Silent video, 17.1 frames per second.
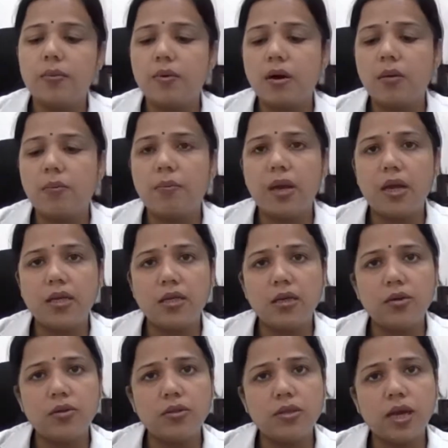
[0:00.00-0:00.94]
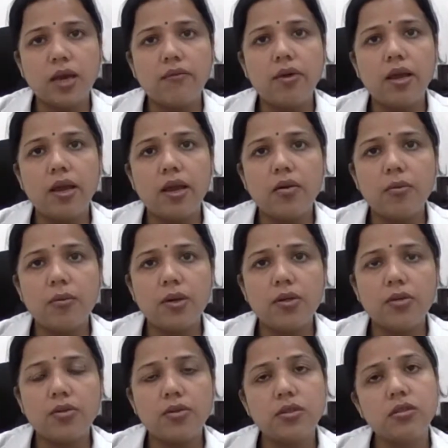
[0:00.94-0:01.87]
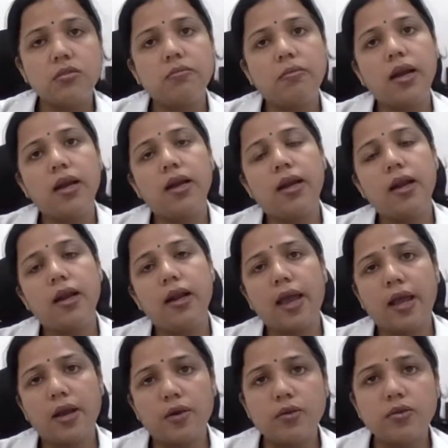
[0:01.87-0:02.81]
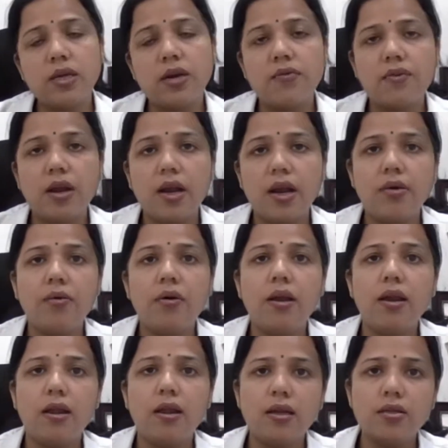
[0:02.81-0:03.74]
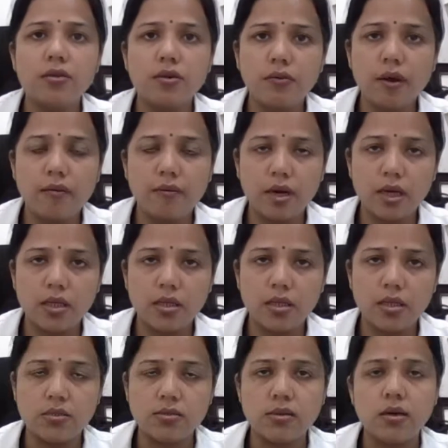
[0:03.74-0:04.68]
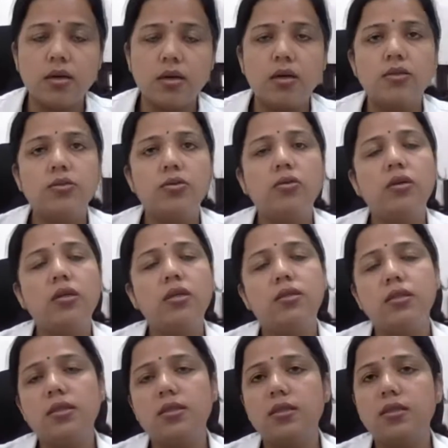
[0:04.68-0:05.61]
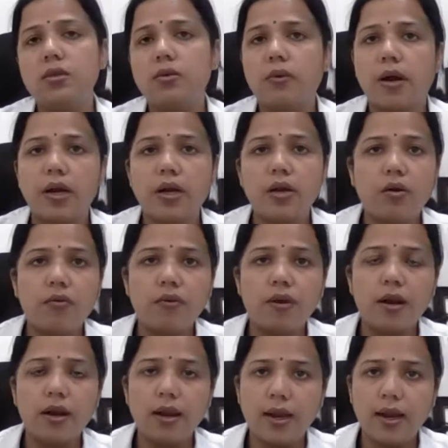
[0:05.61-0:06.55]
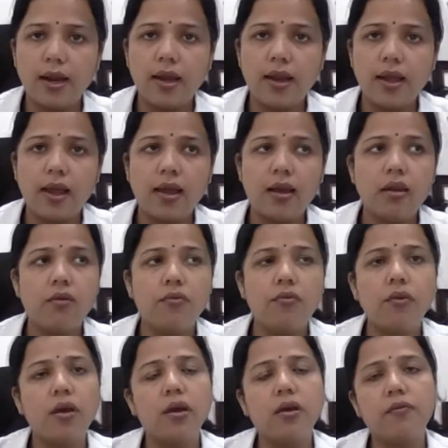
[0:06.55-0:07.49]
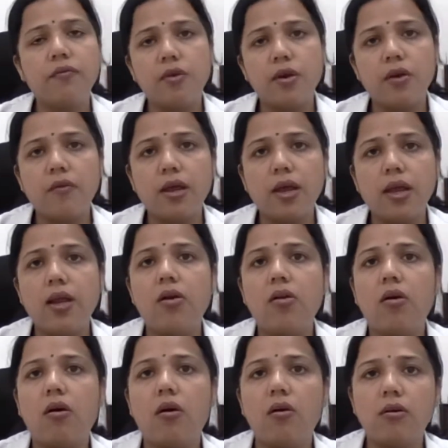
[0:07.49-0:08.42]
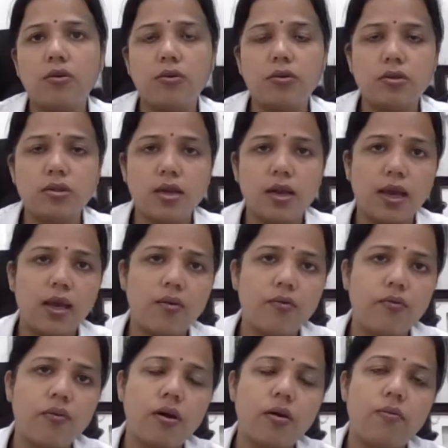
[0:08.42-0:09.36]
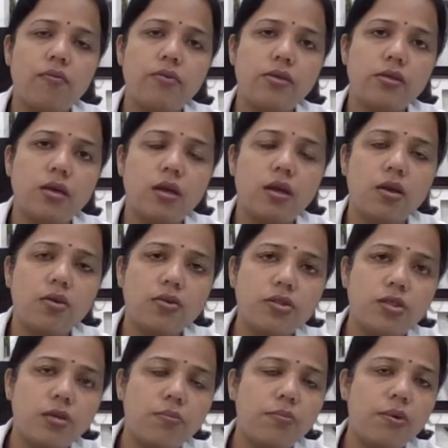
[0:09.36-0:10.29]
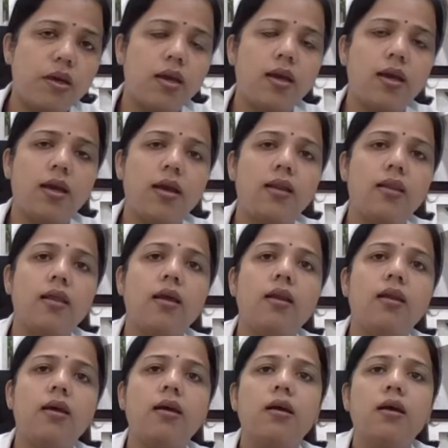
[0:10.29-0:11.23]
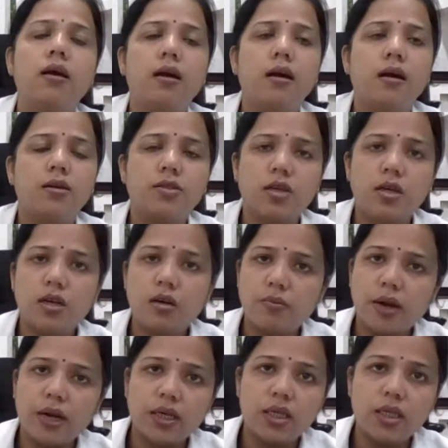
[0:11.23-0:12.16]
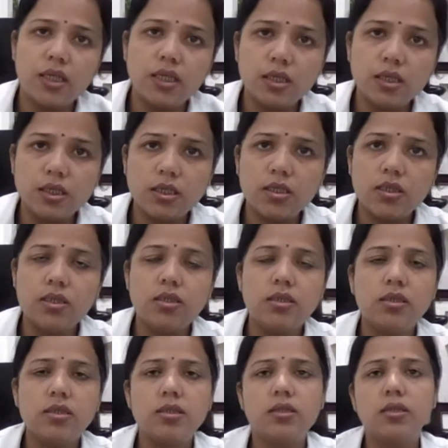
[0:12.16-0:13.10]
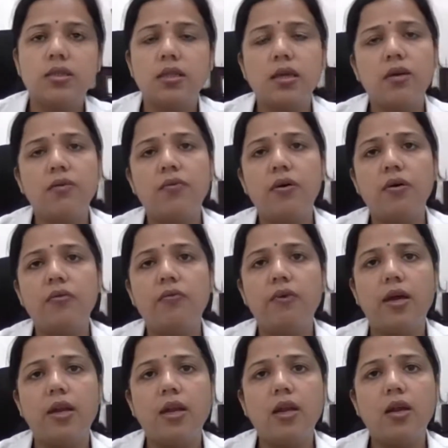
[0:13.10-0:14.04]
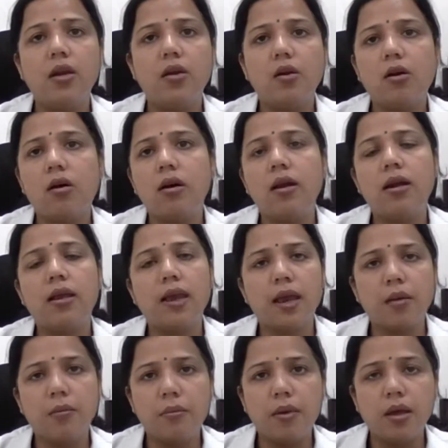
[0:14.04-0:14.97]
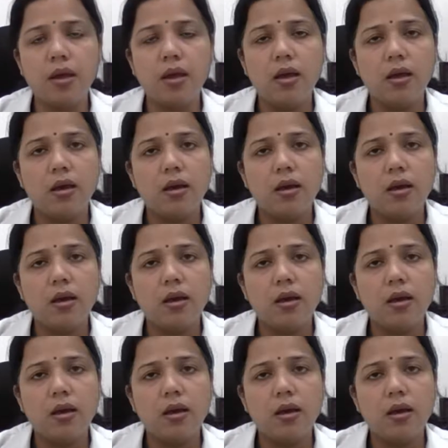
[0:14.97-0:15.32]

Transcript: a patient who is having endometriosis might get diagnosed after 8 to 10 years of having disease. So disease is quite often late, and if you have taken long course, like if you are visiting your GP and then general practitioners, then for very long it can be